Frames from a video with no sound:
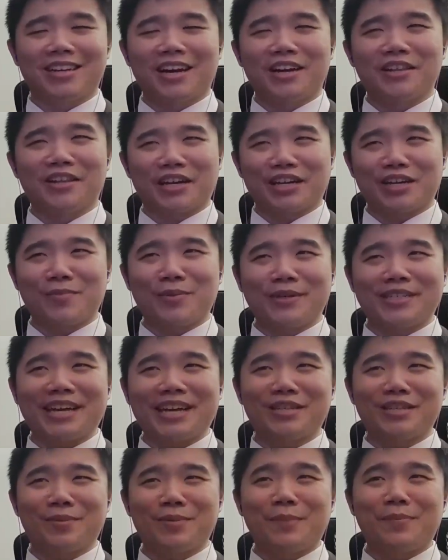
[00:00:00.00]
Are they gonna
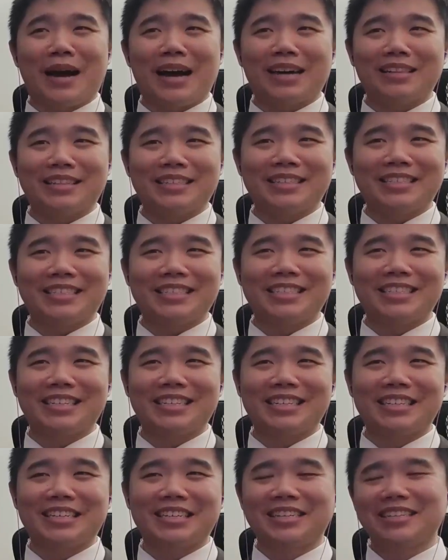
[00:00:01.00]
pretend to be pilots?
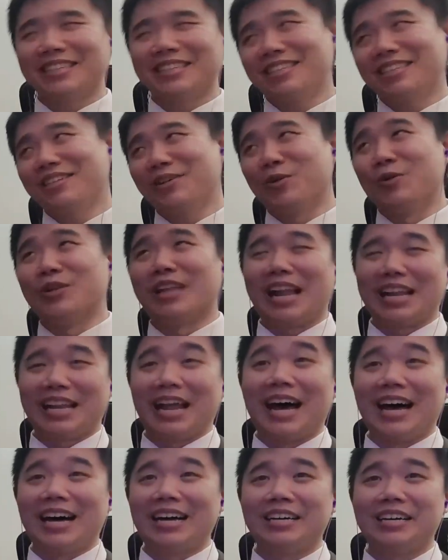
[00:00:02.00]
Ooh la
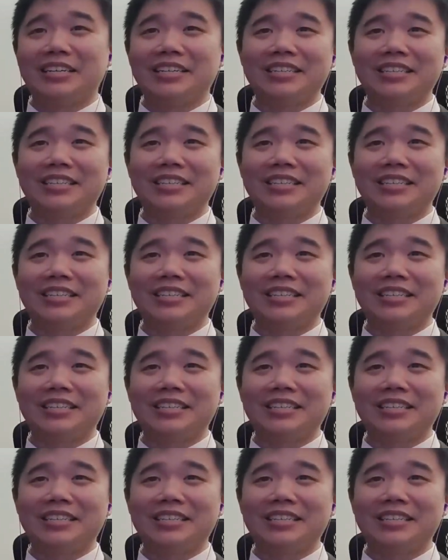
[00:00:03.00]
la.